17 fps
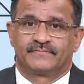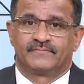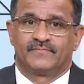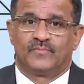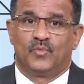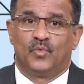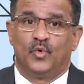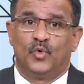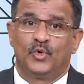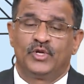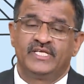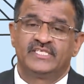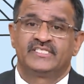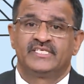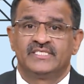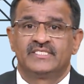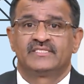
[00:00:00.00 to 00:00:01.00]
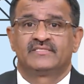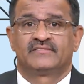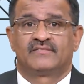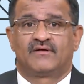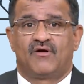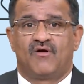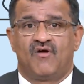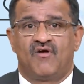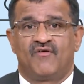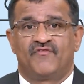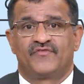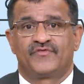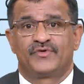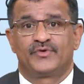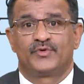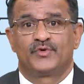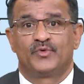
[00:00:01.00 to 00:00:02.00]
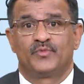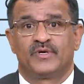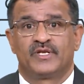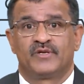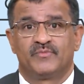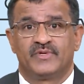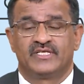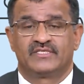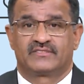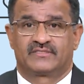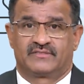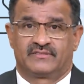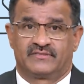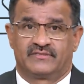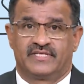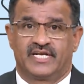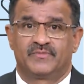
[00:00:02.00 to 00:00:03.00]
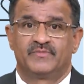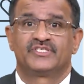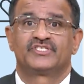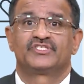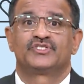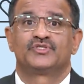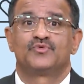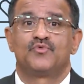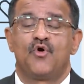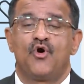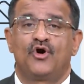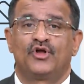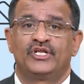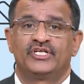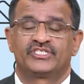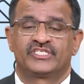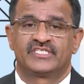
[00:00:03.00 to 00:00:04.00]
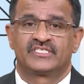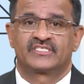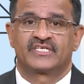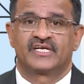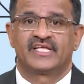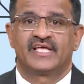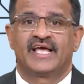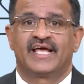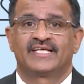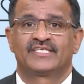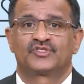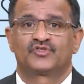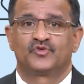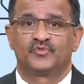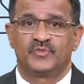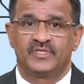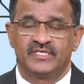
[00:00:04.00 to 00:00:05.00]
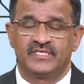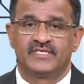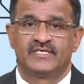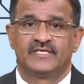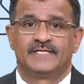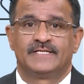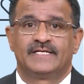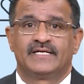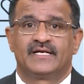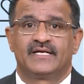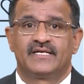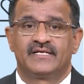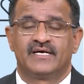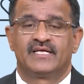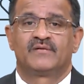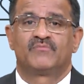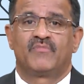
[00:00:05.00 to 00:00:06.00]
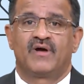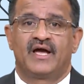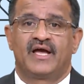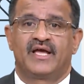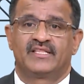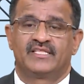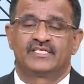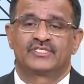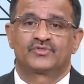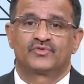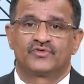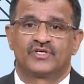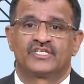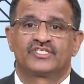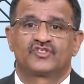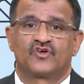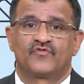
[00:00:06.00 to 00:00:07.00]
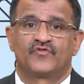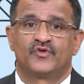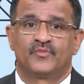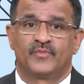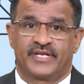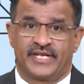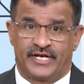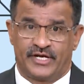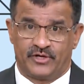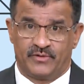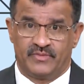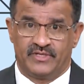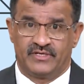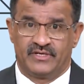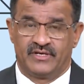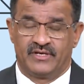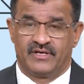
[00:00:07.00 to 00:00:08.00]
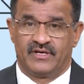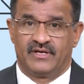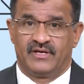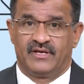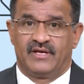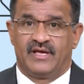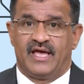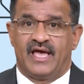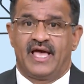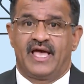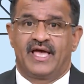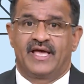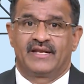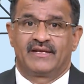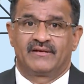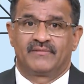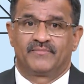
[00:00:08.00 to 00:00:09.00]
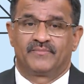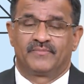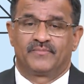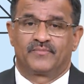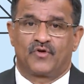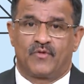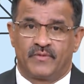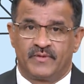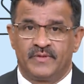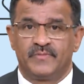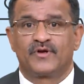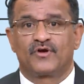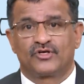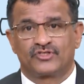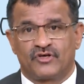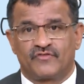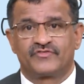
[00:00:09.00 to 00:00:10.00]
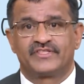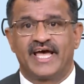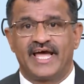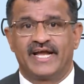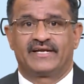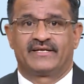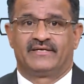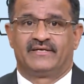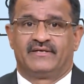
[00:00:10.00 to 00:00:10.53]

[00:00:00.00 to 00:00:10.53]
origin of human beings. That means evolution study has to be done by the students of human anatomy. And probably because of that,